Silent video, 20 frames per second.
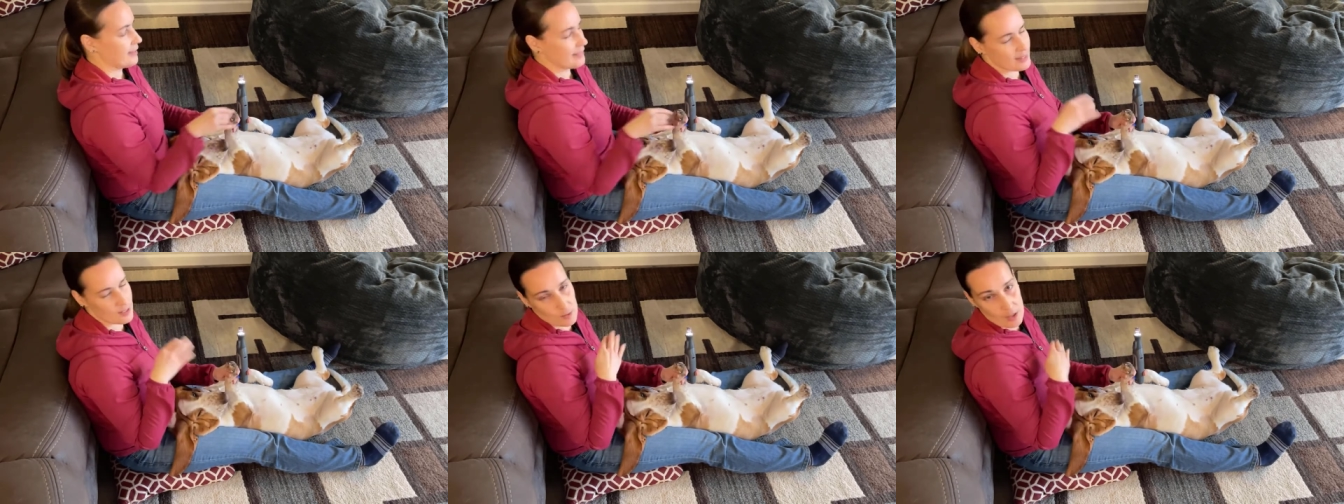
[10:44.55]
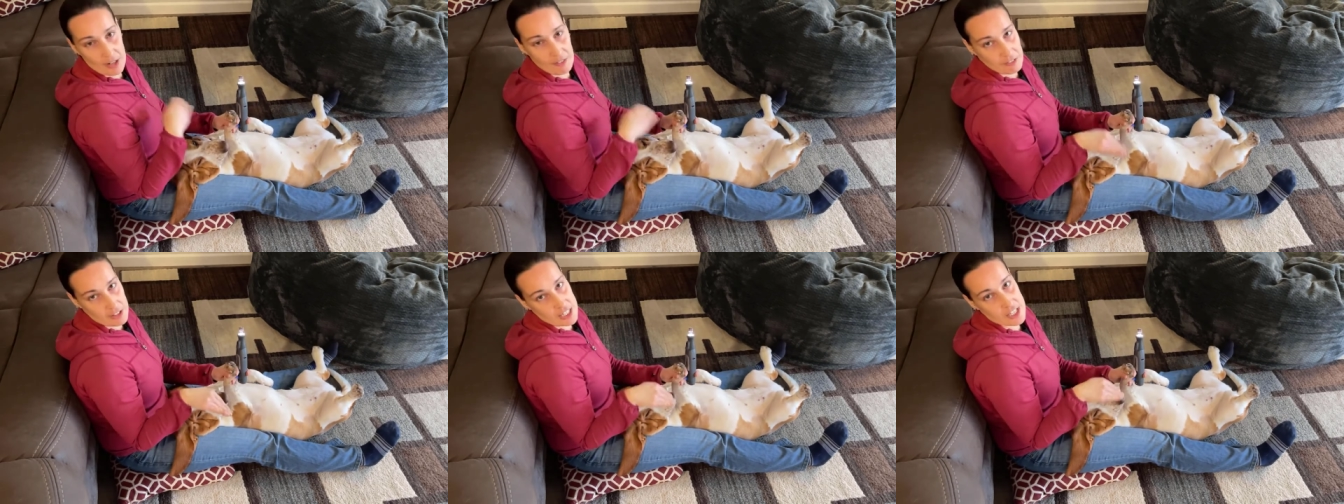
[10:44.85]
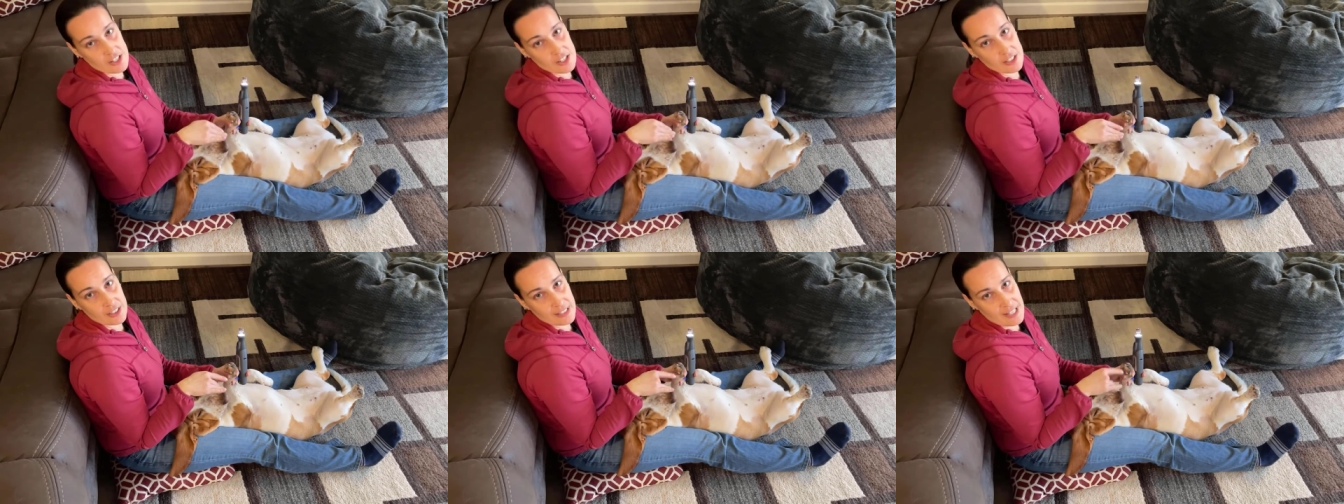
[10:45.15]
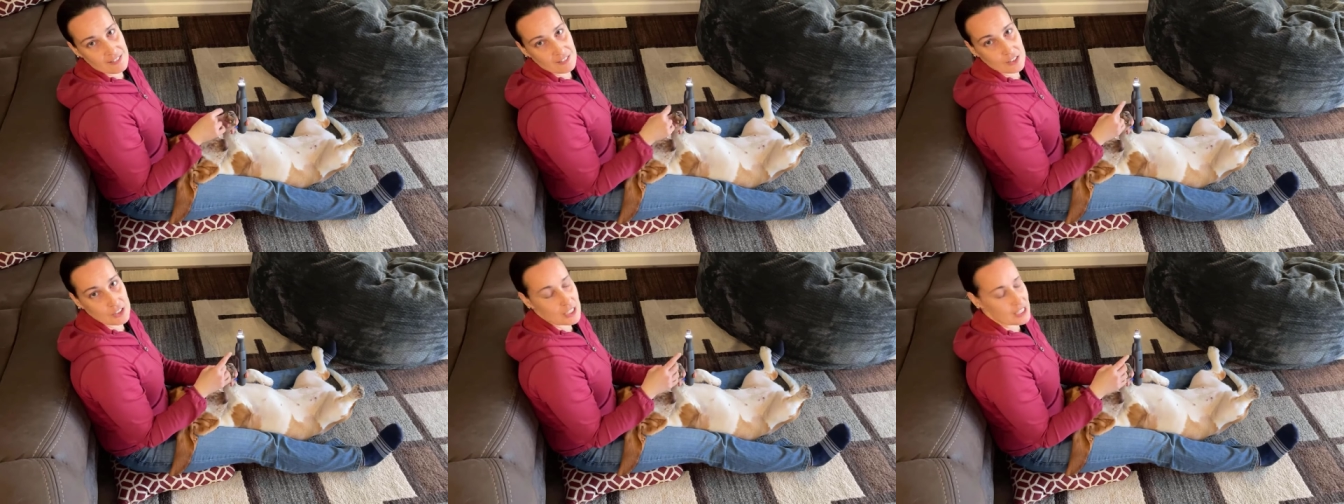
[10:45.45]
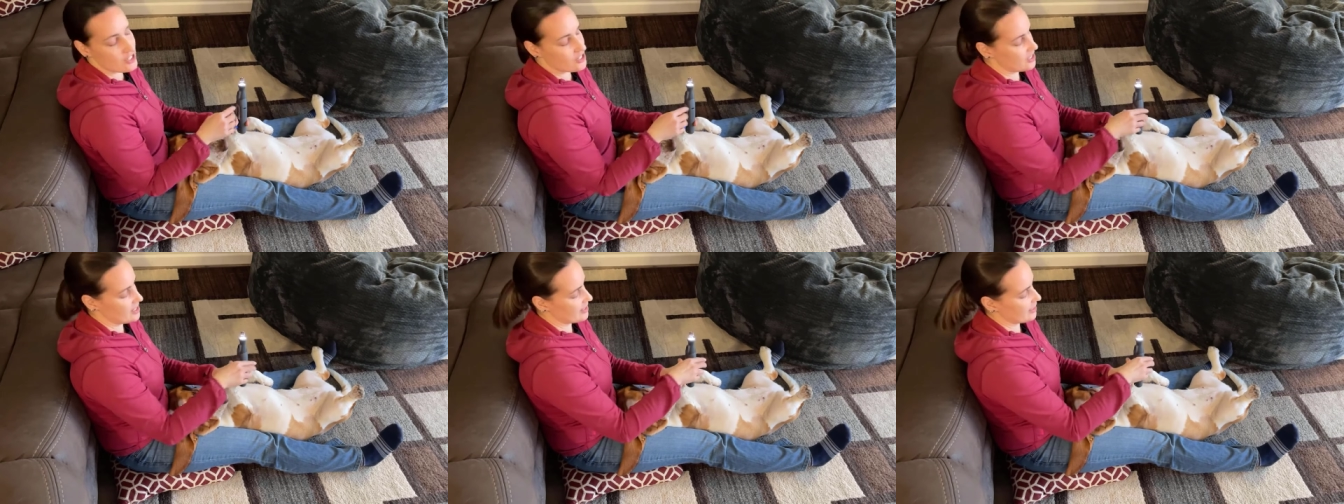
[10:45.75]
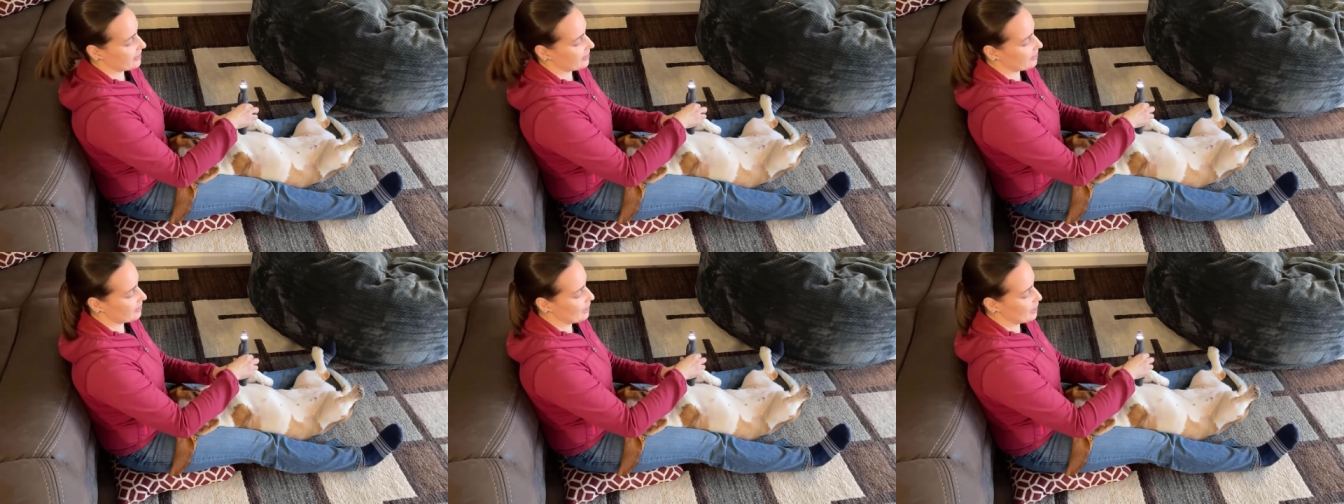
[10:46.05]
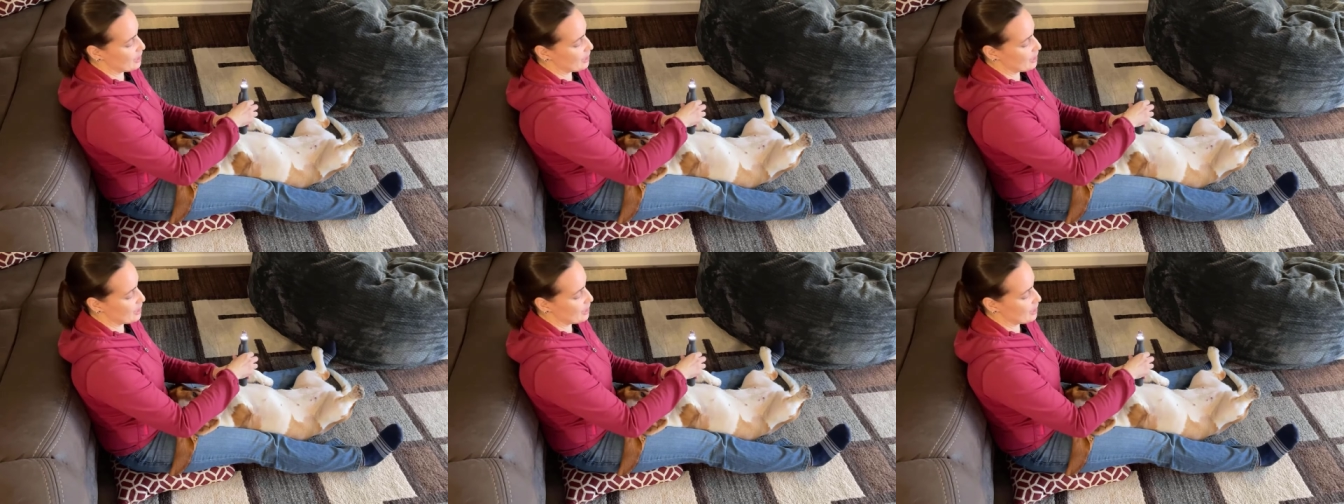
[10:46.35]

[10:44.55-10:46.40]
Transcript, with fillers: that I've reached a level that she's a little